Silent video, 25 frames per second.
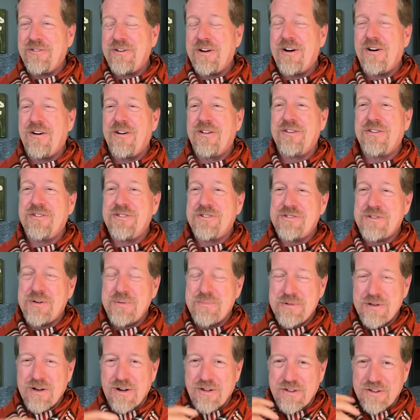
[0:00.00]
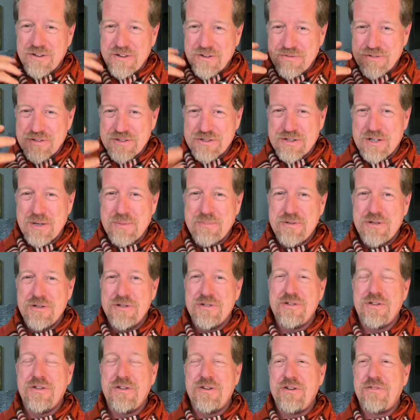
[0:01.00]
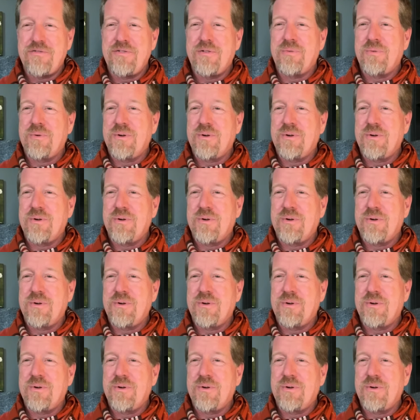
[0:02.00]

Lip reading: All the scripture, all the different scriptures of the different